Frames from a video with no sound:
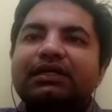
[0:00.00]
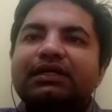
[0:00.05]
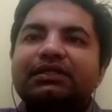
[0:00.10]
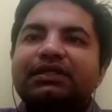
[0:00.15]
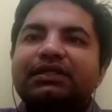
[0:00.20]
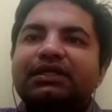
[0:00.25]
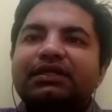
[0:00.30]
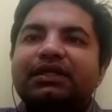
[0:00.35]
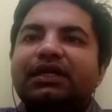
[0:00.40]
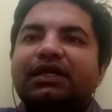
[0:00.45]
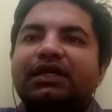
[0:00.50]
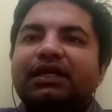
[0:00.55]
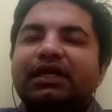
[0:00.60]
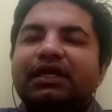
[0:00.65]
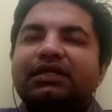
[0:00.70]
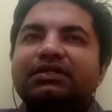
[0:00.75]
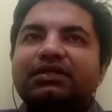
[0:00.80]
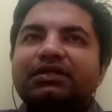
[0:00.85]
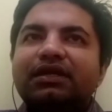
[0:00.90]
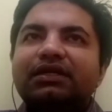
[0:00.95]
See,
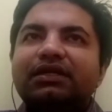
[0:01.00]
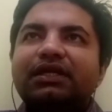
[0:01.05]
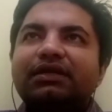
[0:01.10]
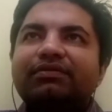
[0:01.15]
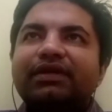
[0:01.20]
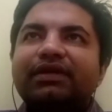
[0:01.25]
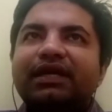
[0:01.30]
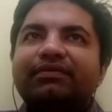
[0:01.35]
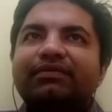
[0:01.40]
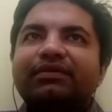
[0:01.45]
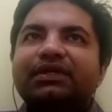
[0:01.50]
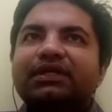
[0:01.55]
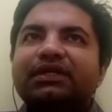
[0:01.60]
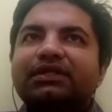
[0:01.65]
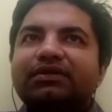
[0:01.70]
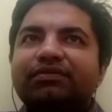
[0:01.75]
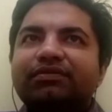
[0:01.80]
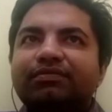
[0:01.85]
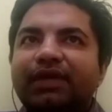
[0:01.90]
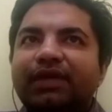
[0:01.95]
it's not that we have
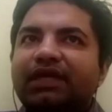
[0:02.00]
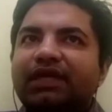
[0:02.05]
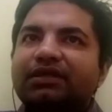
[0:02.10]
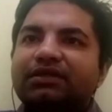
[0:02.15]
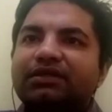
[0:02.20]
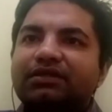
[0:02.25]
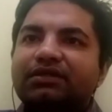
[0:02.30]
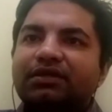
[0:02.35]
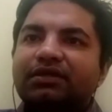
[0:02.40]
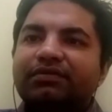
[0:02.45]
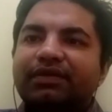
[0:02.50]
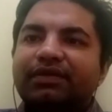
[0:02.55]
dearth of mentors or